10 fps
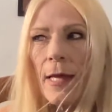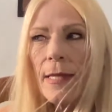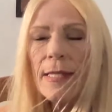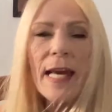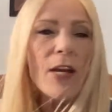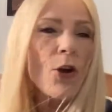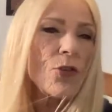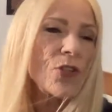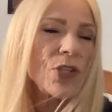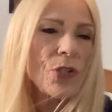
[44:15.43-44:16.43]

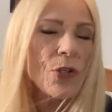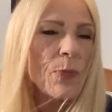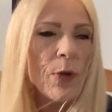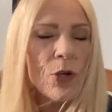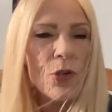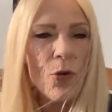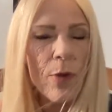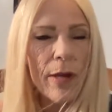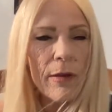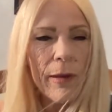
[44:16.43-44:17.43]
psychosis or spiritual
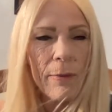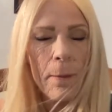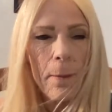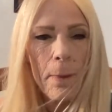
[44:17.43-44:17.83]
awakening.